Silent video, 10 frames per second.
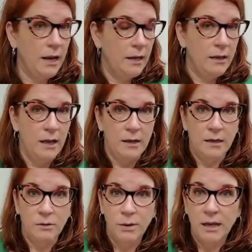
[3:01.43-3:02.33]
it
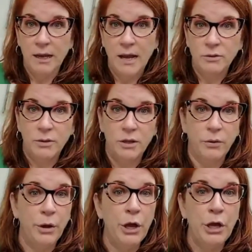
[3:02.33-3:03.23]
and reconnect with
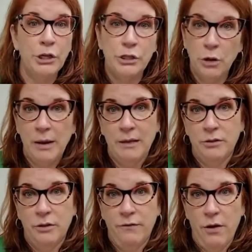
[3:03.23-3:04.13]
you. Don't
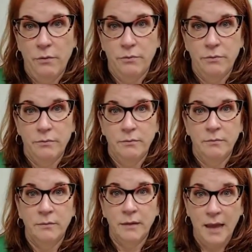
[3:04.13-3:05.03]
answer the phone.
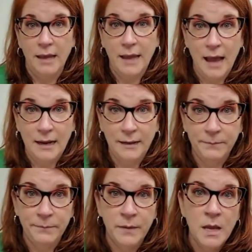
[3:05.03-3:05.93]
Okay, got it?
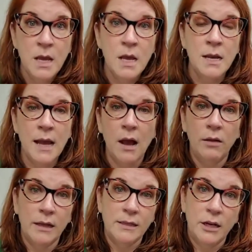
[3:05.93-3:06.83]
Now,
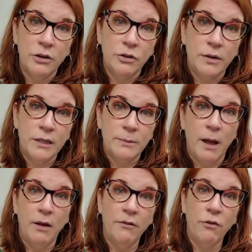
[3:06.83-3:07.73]
let's say you're doing a
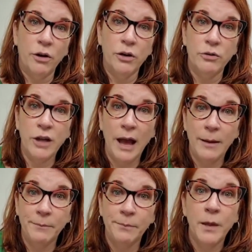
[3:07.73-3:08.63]
spell for a new job.
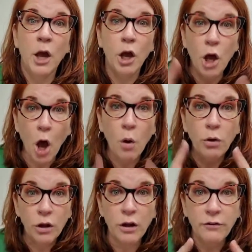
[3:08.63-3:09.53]
Go
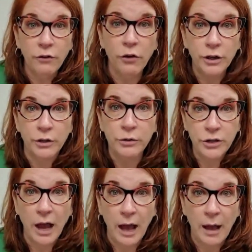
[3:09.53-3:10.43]
look for a new
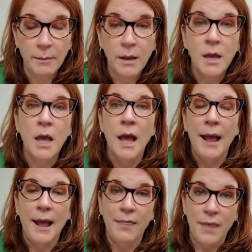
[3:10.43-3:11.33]
job.
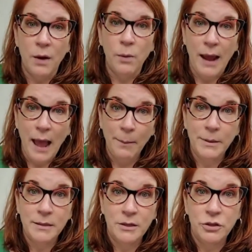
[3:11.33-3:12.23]
And then what
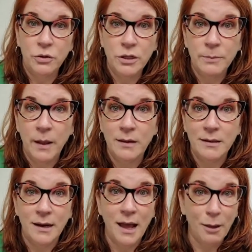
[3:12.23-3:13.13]
happens is your spell is
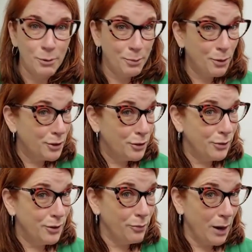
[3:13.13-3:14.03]
going to help you put you in
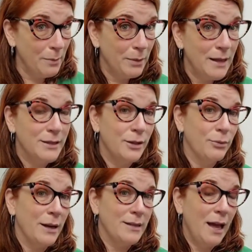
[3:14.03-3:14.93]
the right place at the
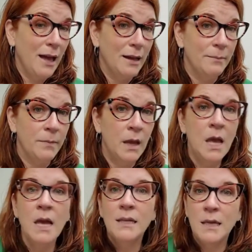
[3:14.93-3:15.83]
right time.
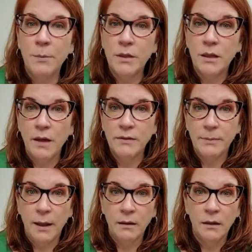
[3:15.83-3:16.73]
Same with a love
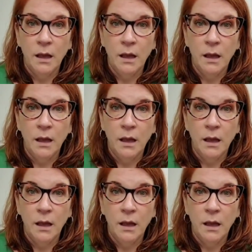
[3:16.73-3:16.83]
spell.